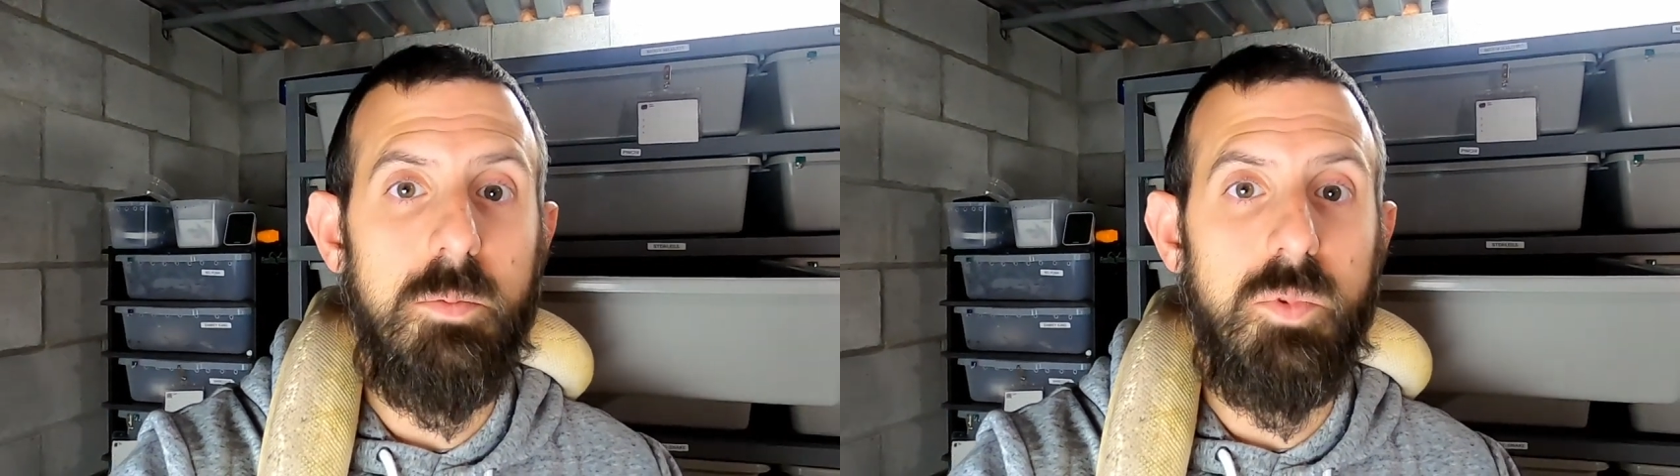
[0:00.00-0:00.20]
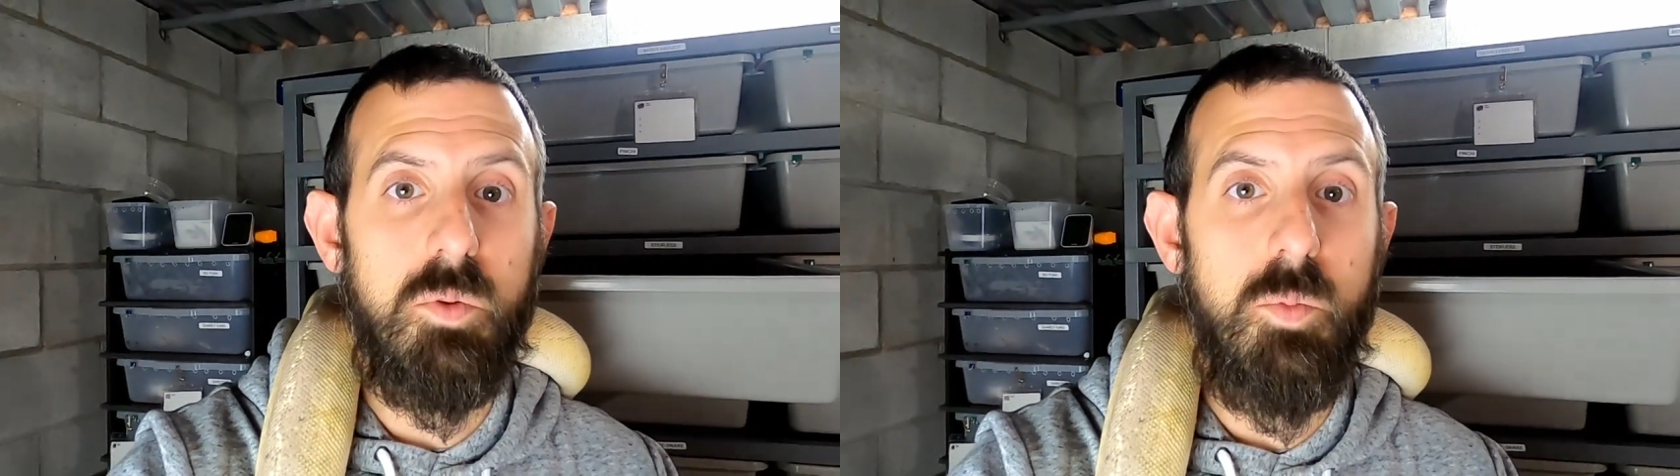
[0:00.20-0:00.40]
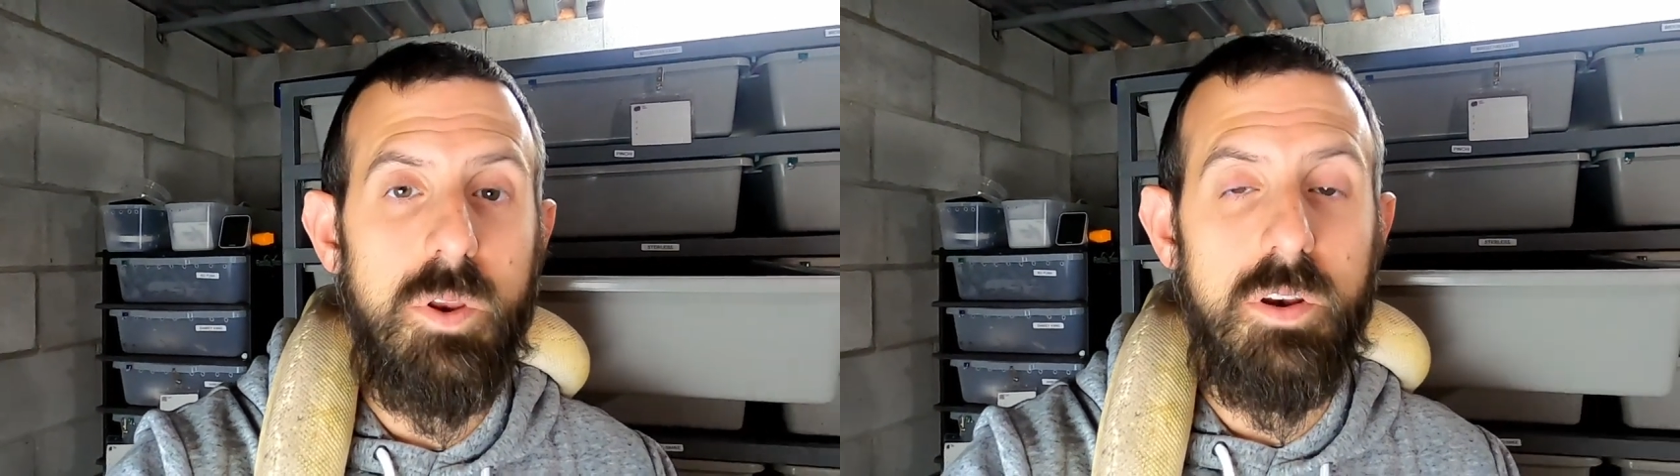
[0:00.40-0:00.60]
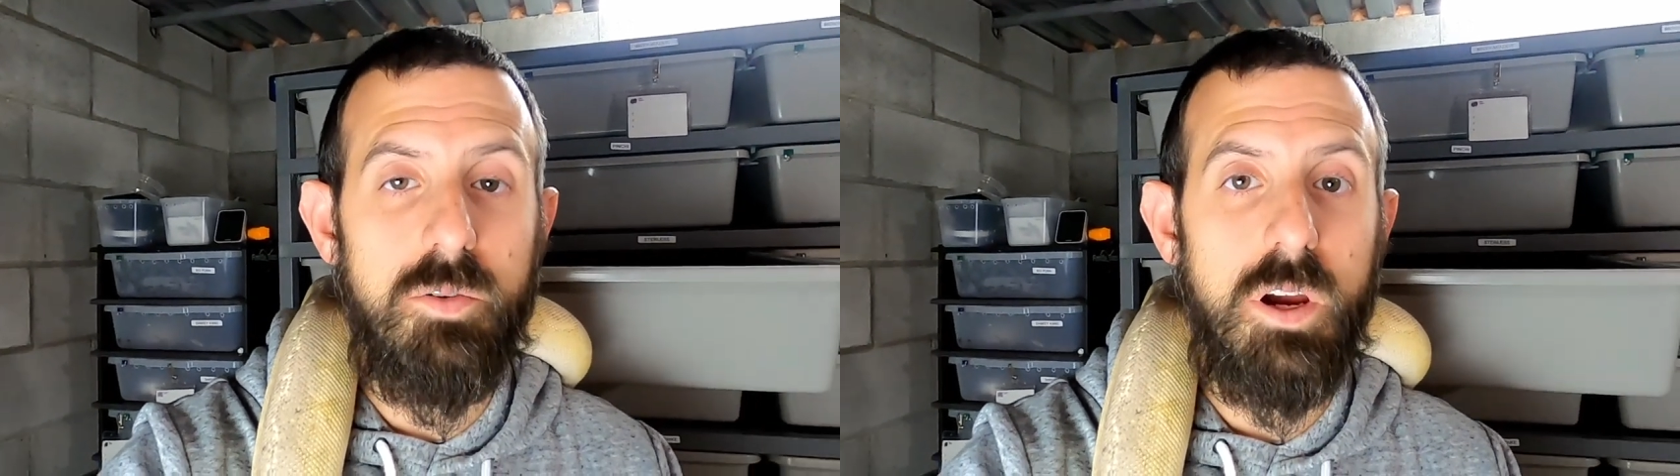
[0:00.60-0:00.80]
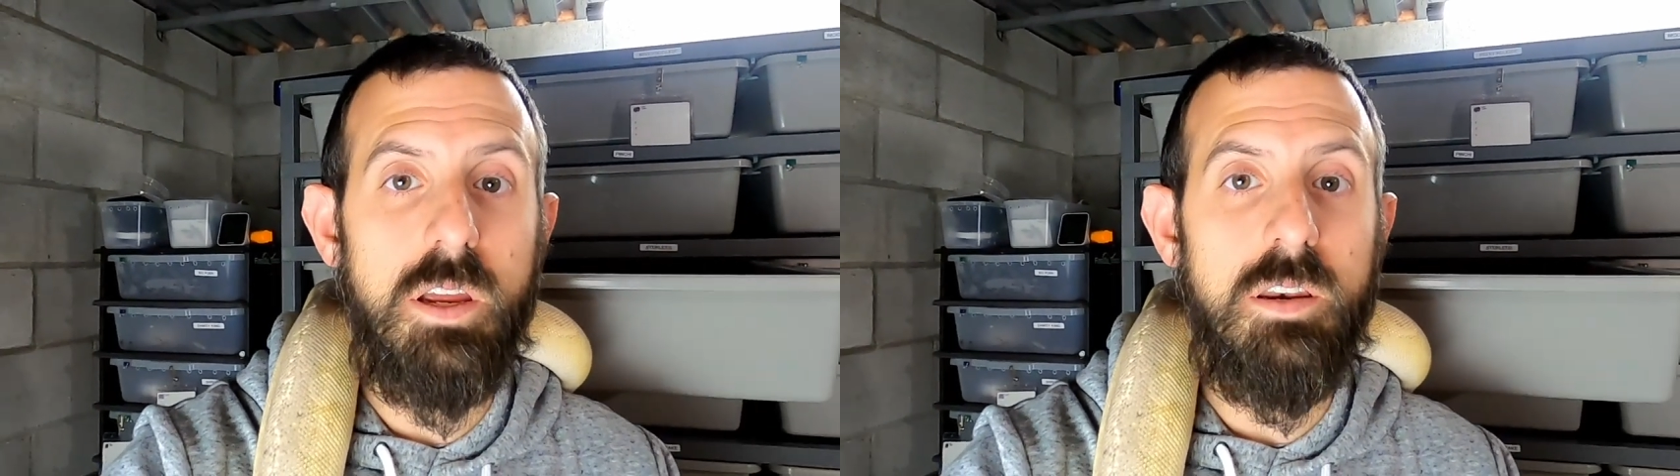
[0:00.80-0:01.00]
keep the
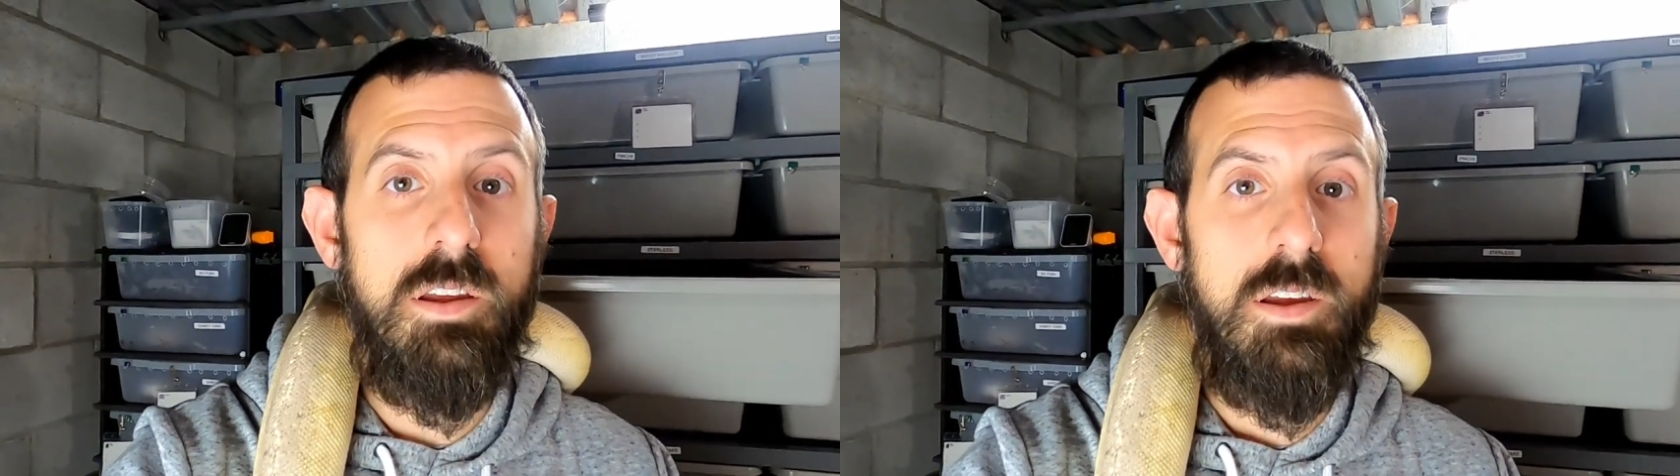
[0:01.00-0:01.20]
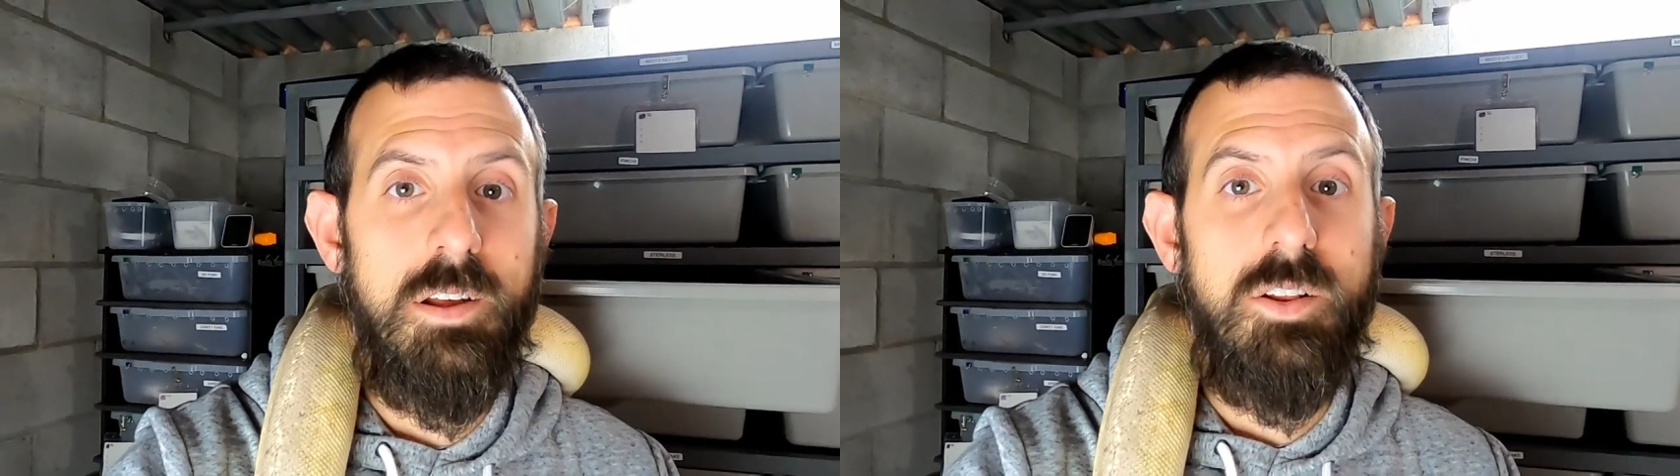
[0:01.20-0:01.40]
humidity right,